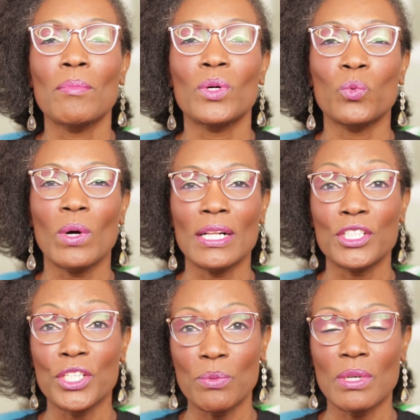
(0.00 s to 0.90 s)
But while
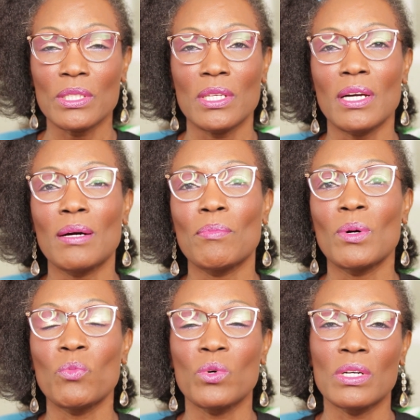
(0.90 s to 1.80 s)
she was there, her
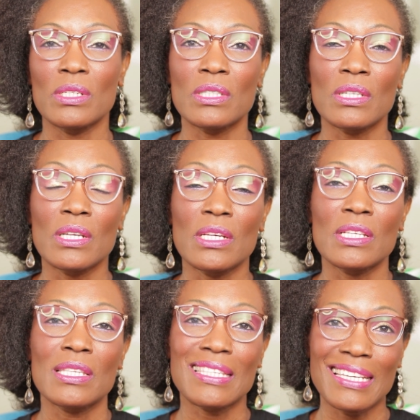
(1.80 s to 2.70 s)
mom was
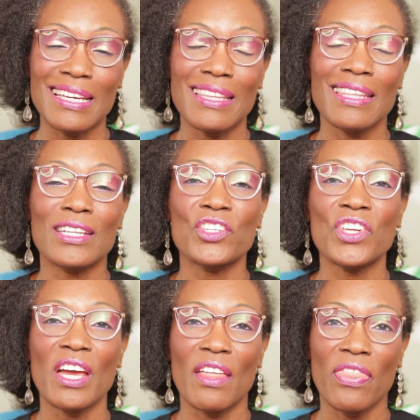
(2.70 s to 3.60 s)
sicker than
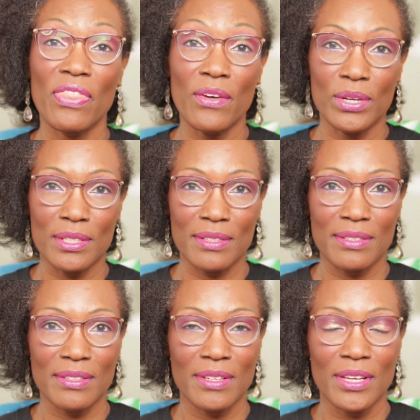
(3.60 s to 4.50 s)
she had thought.
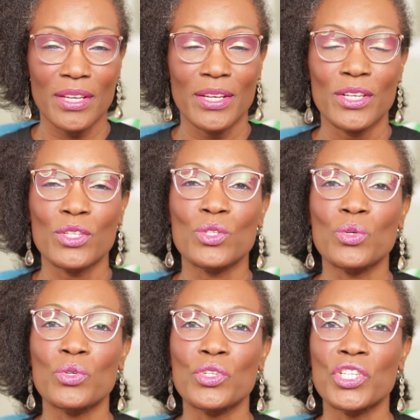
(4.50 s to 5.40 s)

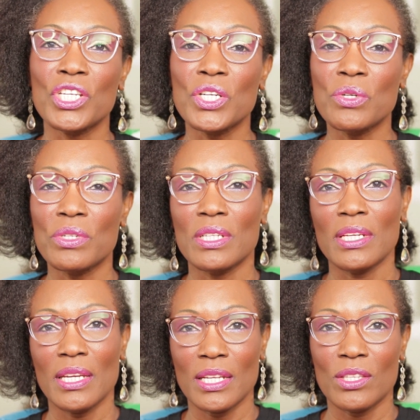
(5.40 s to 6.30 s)
So she
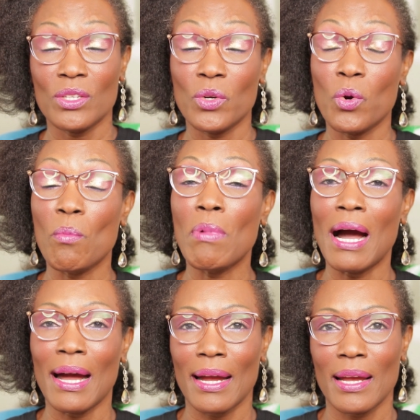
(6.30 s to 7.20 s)
couldn't get to go
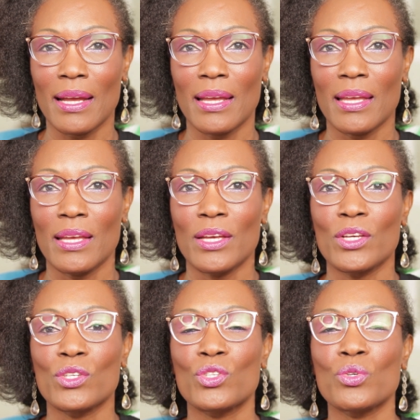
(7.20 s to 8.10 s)
back.
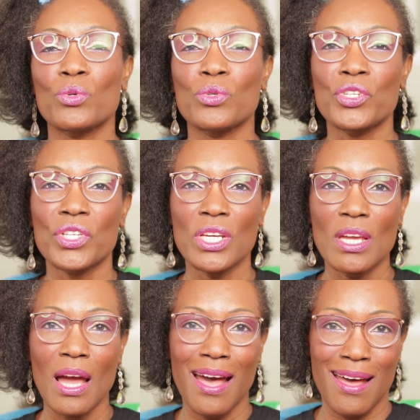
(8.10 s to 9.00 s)
So
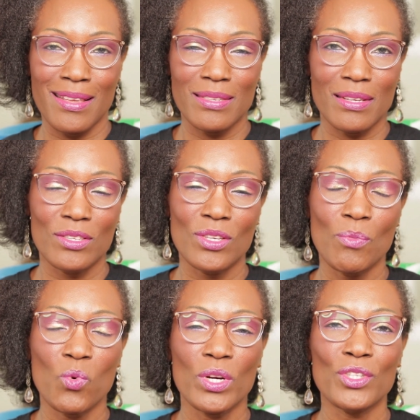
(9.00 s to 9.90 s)
she asked
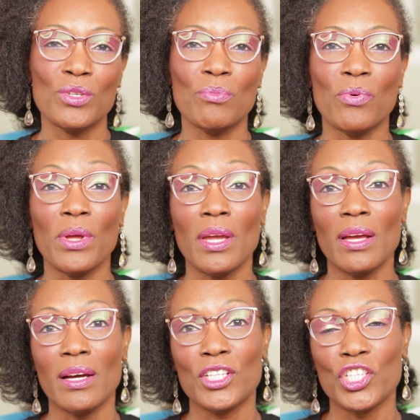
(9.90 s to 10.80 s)
someone to
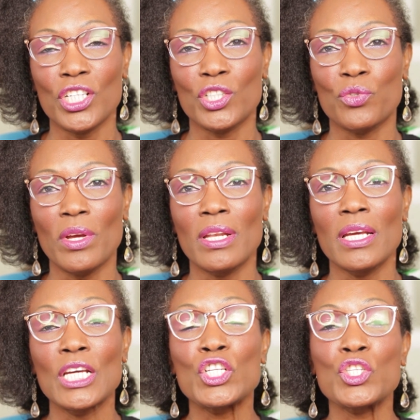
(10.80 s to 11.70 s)
bring her children
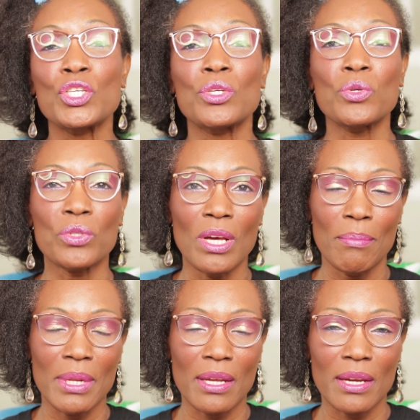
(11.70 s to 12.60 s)
to
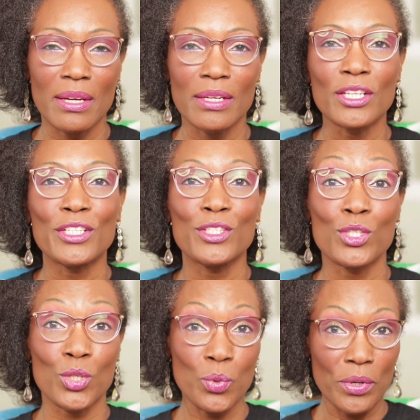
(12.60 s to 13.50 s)
Dominica
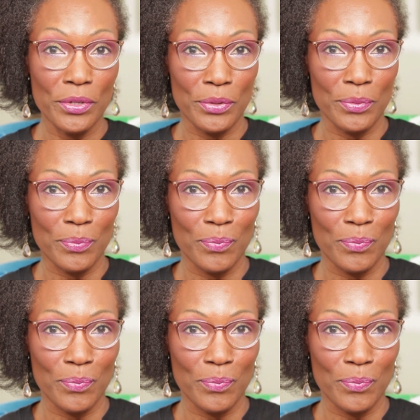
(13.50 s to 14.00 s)
to her,